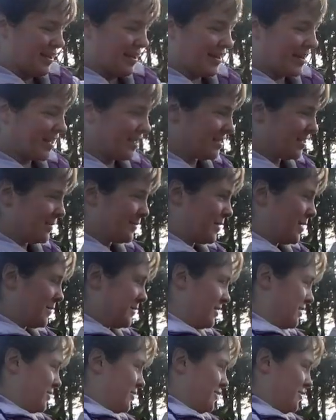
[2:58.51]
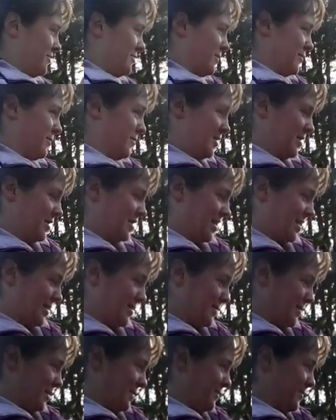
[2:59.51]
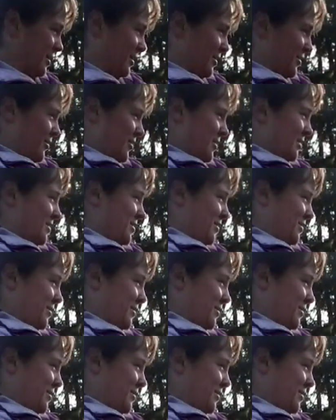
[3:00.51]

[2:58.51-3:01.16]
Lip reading: I guess I probably could if I worked at it, but I'm not going